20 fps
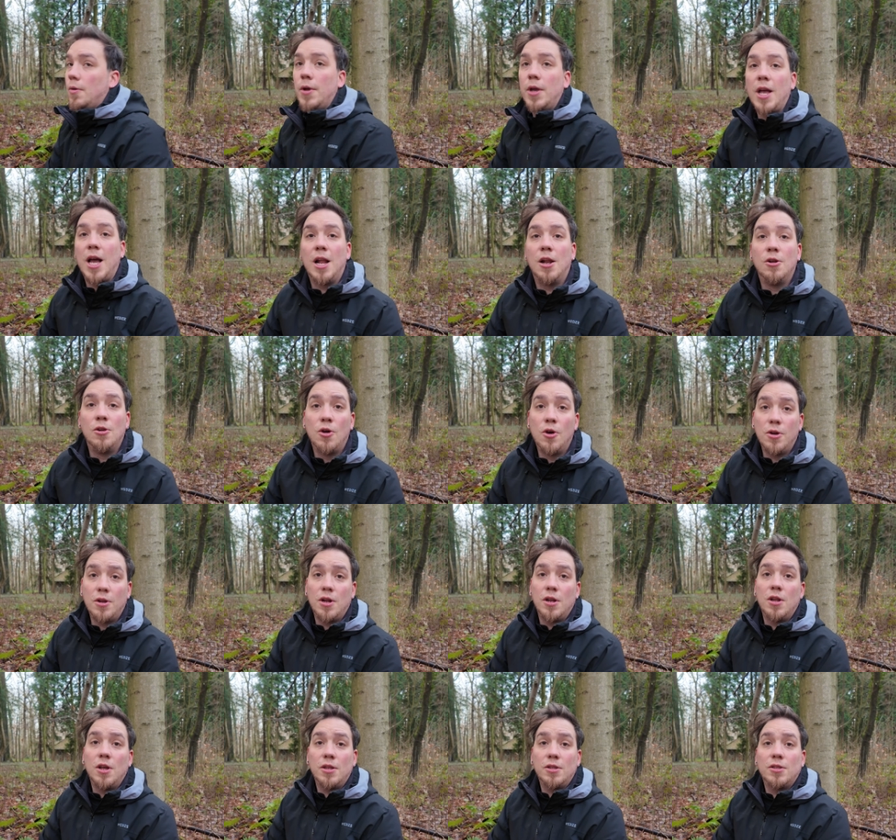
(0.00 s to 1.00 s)
we can learn
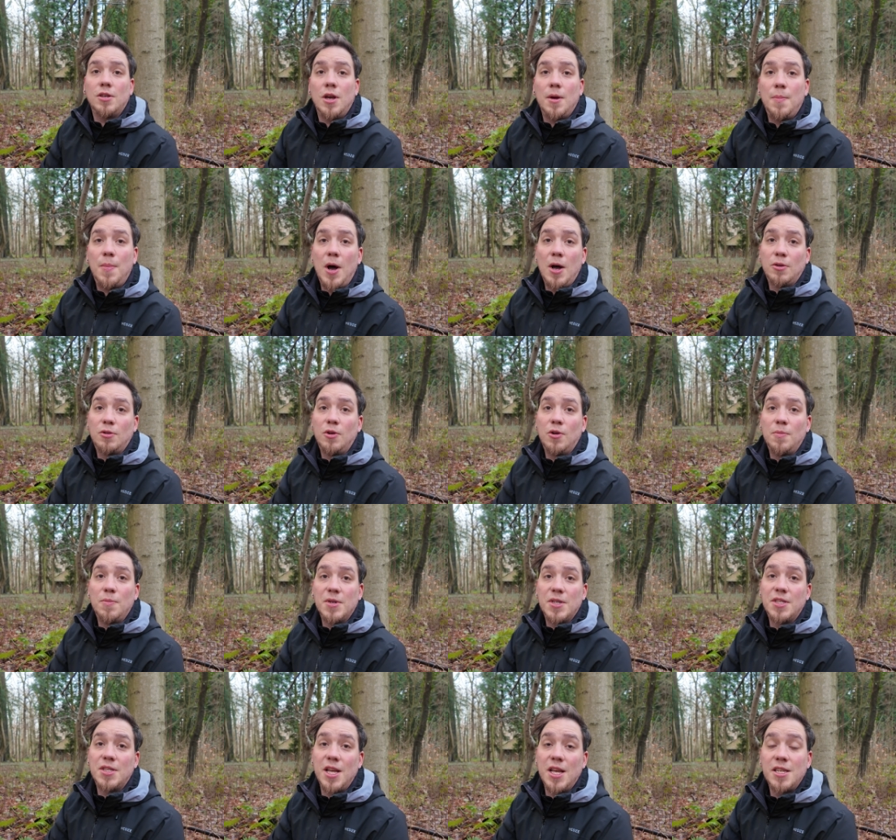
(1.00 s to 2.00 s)
a lot about our
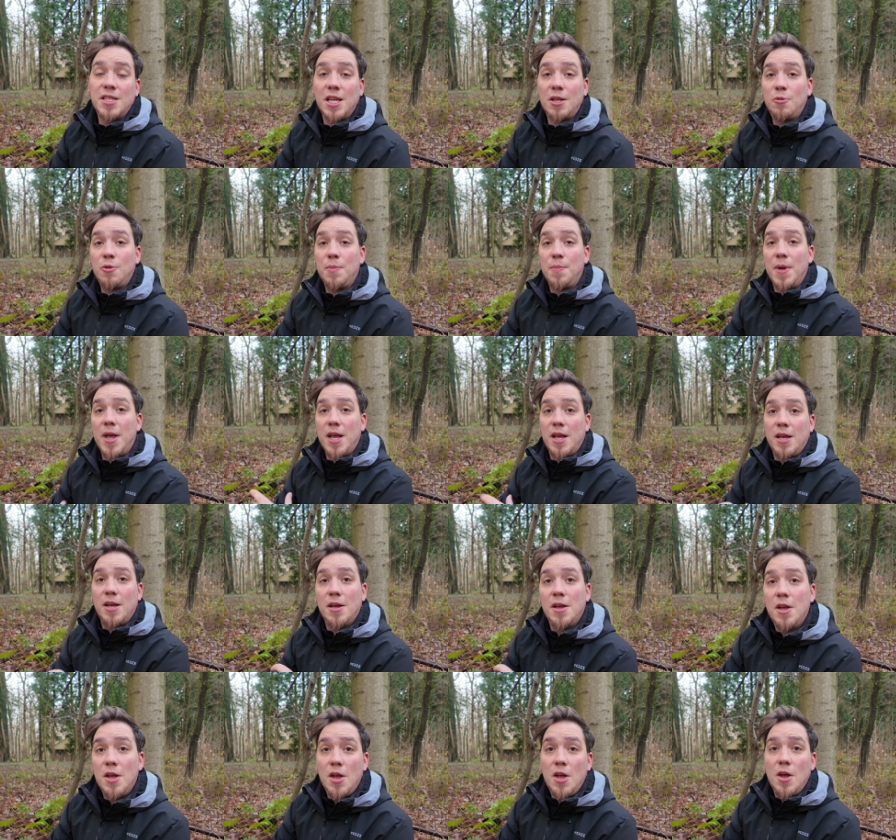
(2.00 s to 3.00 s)
mistakes that we make
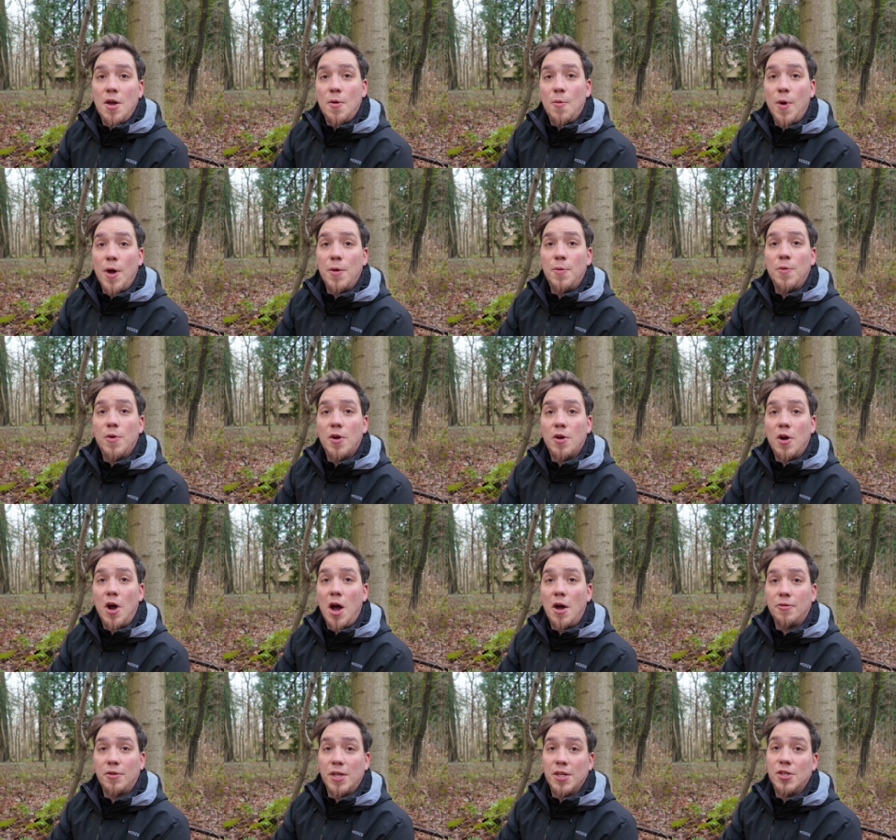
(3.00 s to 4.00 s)
when we are
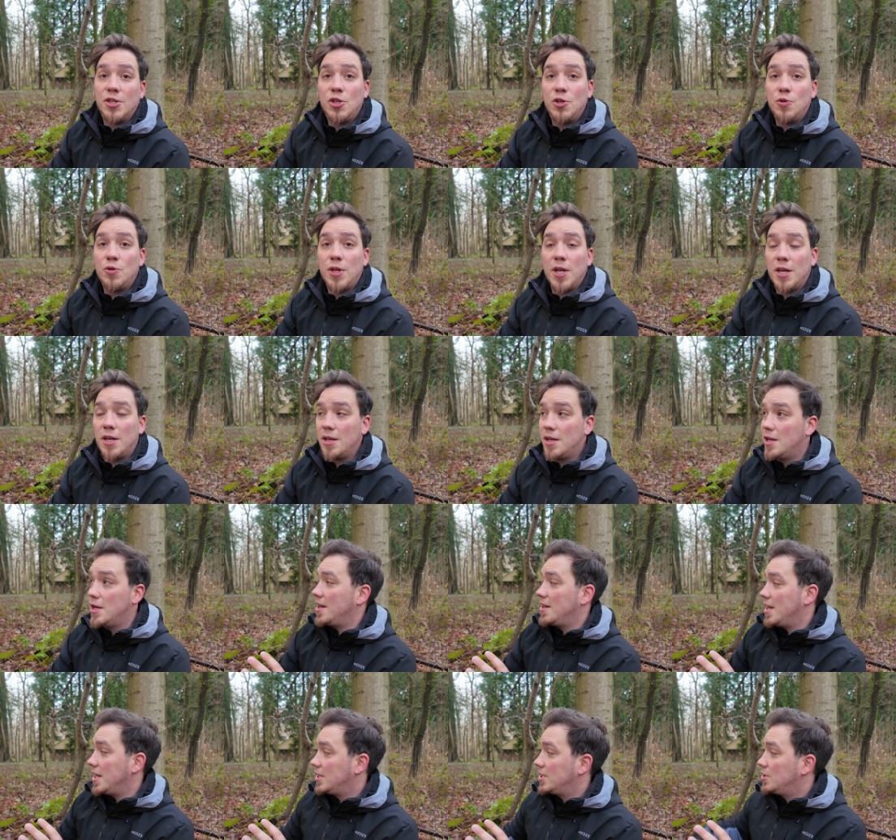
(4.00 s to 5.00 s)
out and shooting.
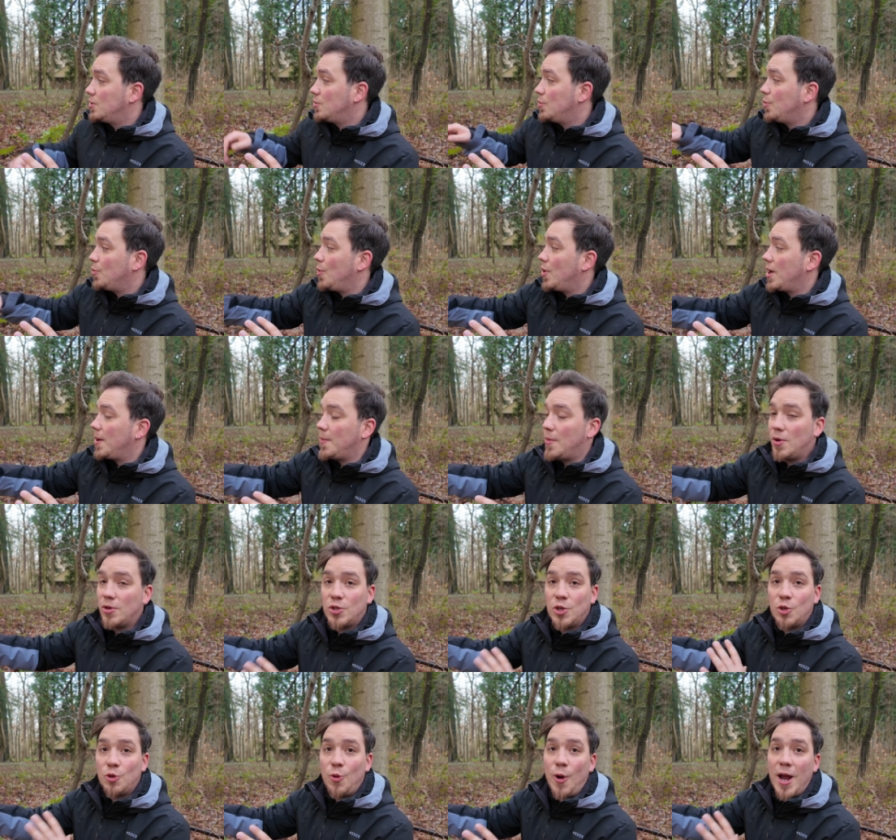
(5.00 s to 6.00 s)
And that's what I'm
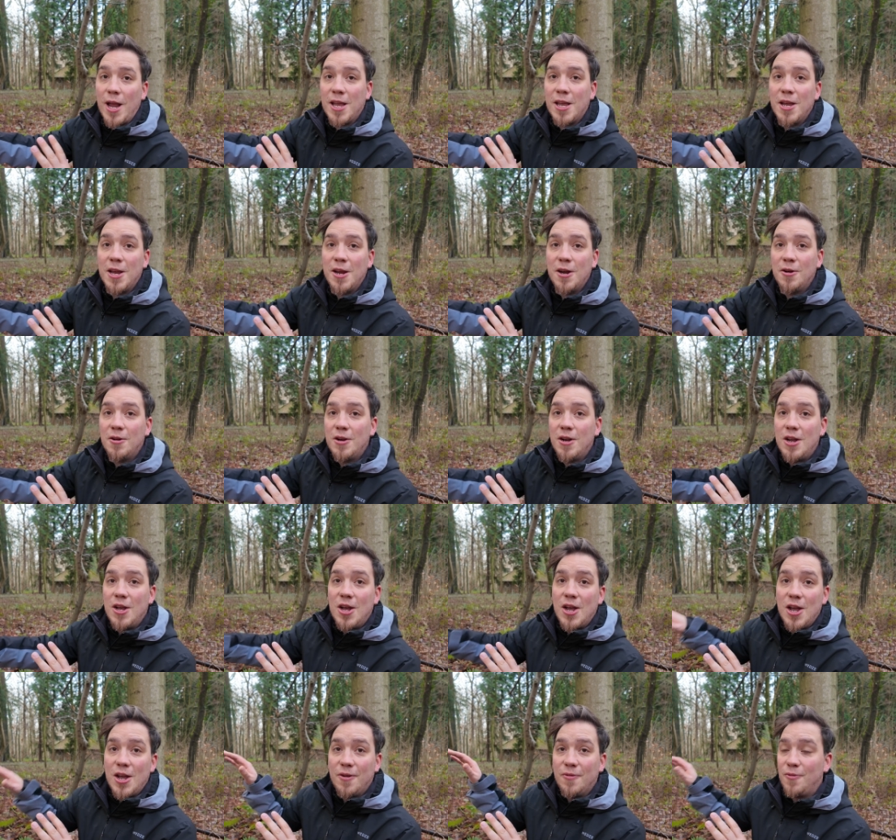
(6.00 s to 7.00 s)
also trying here.
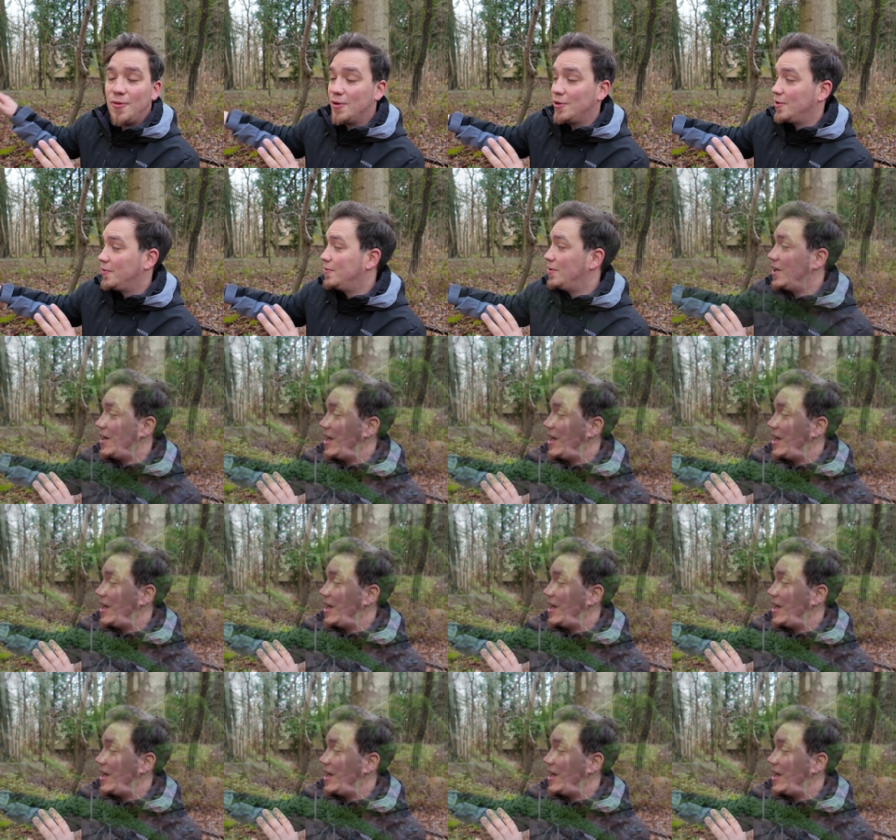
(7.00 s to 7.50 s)
In front of the